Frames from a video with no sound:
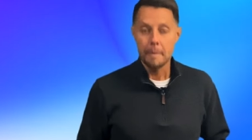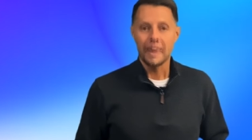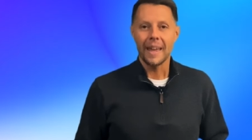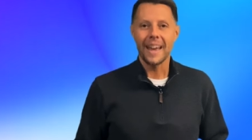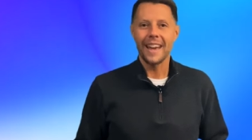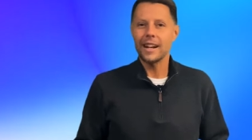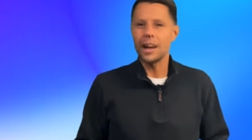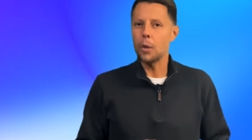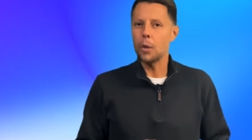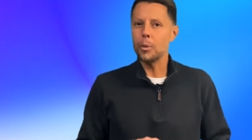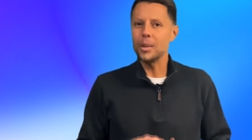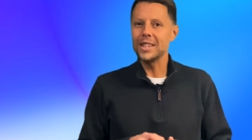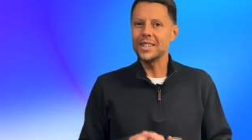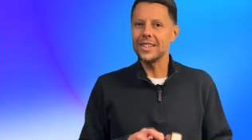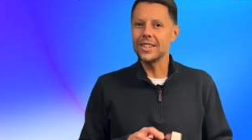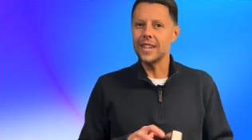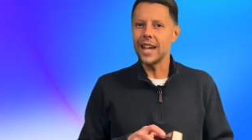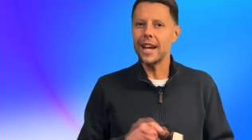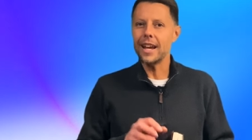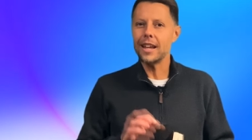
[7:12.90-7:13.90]
And are we to
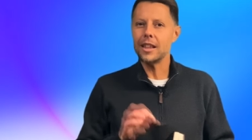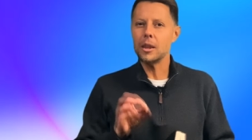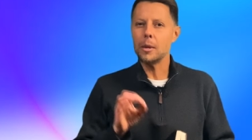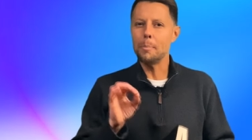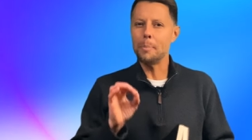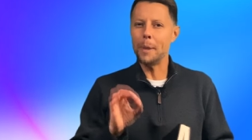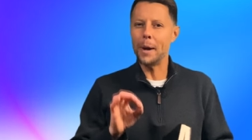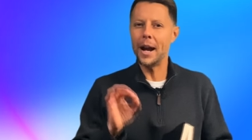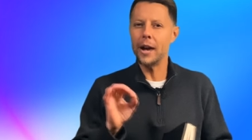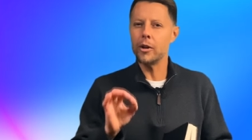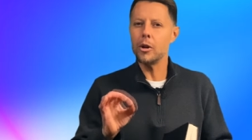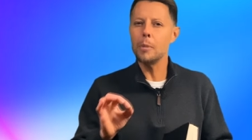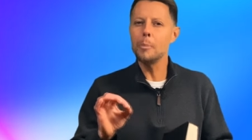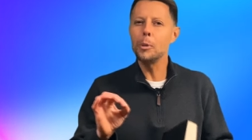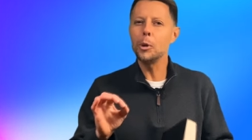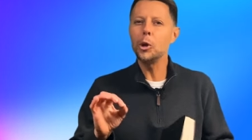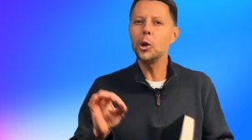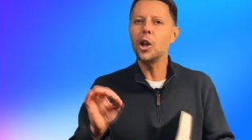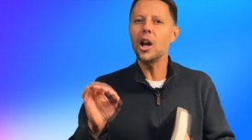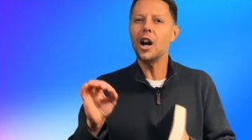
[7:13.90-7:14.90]
take the
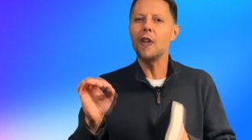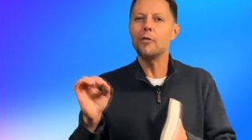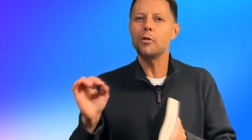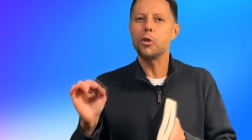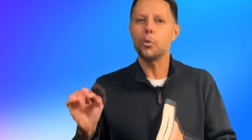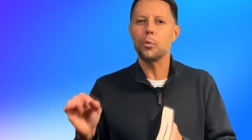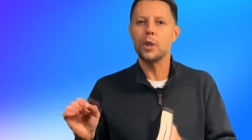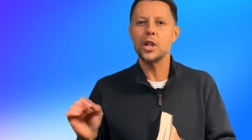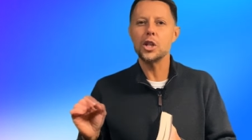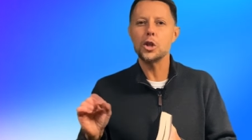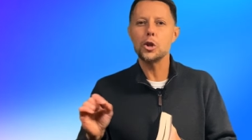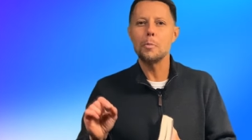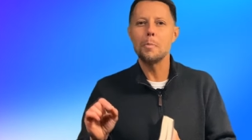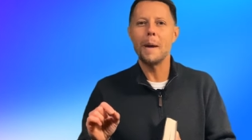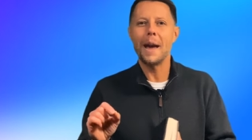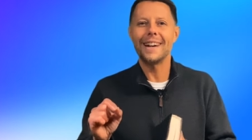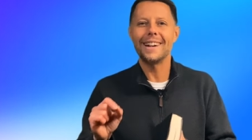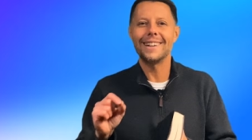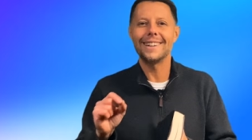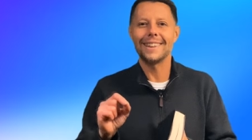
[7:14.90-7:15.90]
parable of the rich
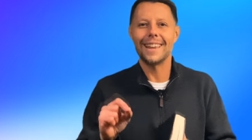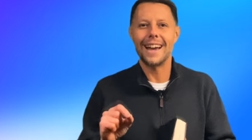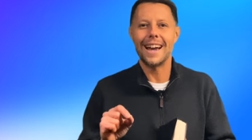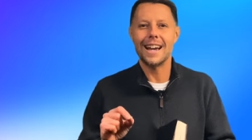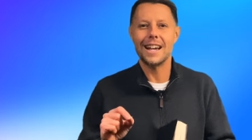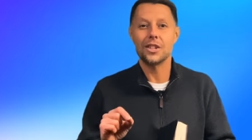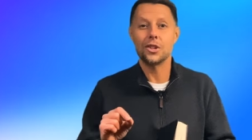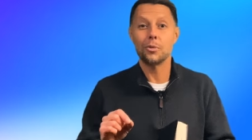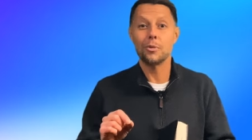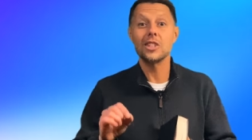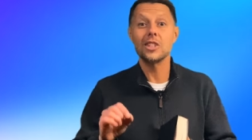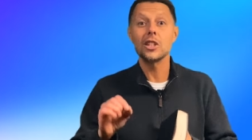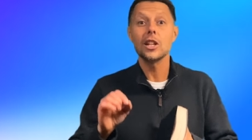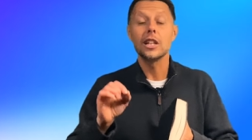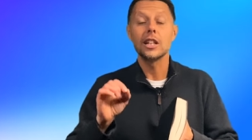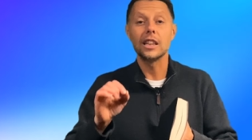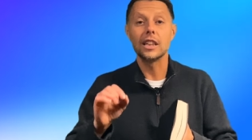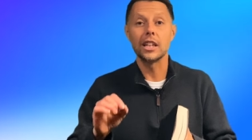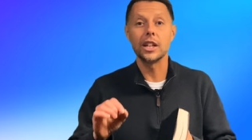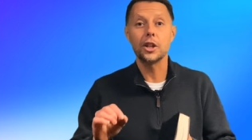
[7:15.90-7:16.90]
man and Lazarus
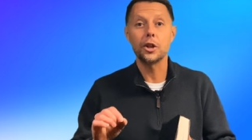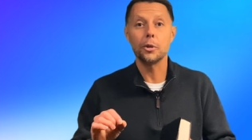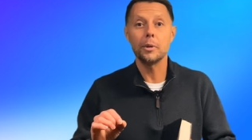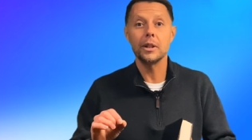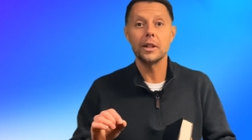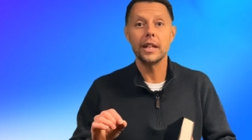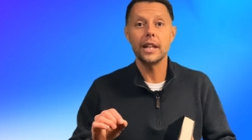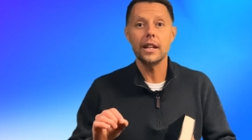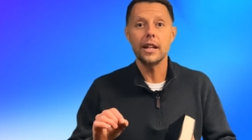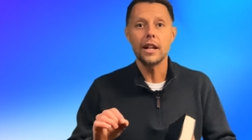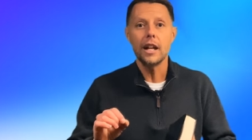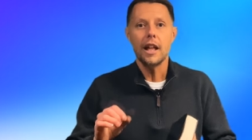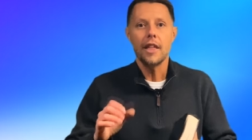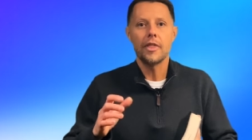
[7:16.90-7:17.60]
literally?